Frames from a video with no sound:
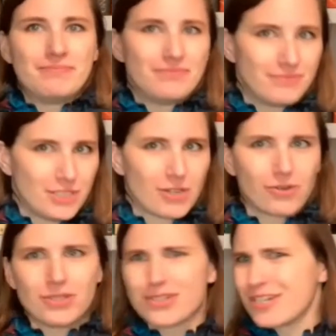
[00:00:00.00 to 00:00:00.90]
you know,
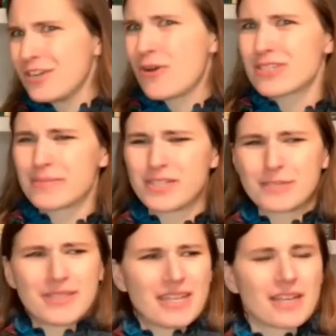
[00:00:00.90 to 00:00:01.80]
you're going to notice and you're going
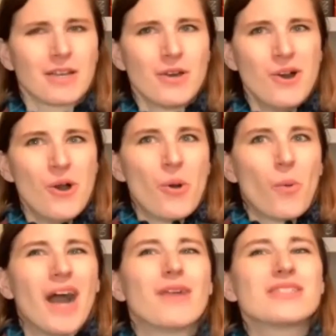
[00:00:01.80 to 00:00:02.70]
to be like,
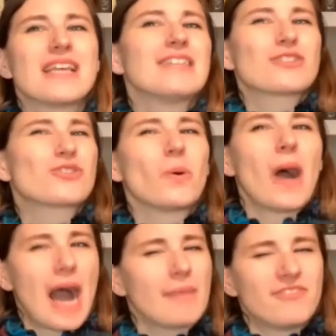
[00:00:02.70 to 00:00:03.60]
why was that so
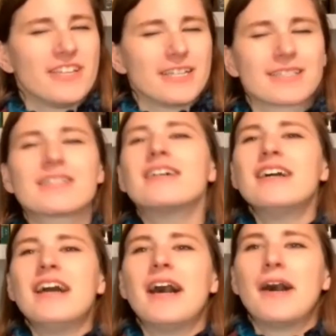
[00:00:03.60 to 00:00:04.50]
obvious?
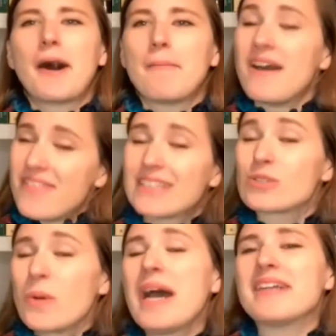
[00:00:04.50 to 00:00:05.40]
And
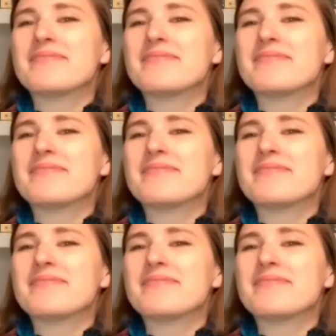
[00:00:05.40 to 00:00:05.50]
that's why.